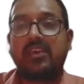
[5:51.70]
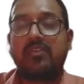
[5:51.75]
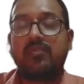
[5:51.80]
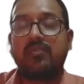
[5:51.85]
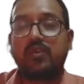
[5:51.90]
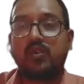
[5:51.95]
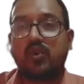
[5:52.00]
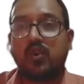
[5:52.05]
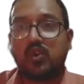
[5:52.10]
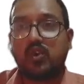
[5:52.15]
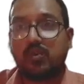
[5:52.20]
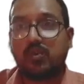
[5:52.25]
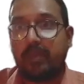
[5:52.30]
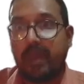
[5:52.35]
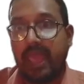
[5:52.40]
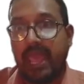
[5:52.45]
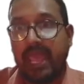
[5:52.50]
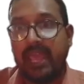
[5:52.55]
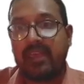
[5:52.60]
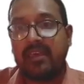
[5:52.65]
if you go to
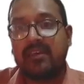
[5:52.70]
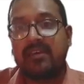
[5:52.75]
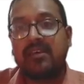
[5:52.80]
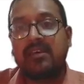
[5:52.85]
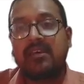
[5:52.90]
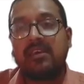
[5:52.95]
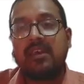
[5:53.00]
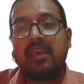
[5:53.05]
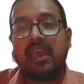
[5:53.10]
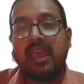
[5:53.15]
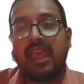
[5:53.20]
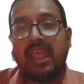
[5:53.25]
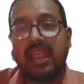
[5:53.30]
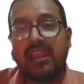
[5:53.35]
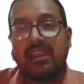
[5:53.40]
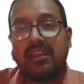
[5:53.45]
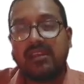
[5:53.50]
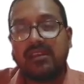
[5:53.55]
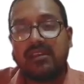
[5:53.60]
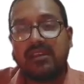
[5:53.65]
bank
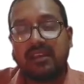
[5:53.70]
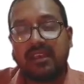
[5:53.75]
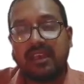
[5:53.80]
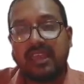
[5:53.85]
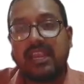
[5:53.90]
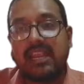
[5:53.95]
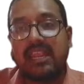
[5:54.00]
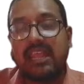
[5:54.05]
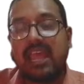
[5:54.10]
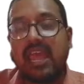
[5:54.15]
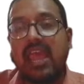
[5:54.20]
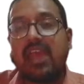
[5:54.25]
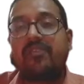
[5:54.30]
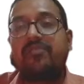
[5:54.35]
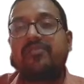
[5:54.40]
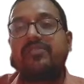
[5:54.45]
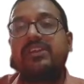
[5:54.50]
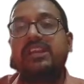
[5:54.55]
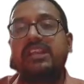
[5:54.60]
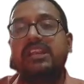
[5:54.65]
and get a
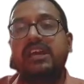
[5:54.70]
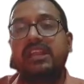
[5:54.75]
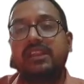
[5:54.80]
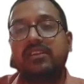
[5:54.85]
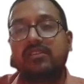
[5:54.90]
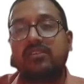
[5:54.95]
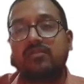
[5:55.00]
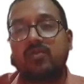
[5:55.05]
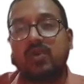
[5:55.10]
FD done,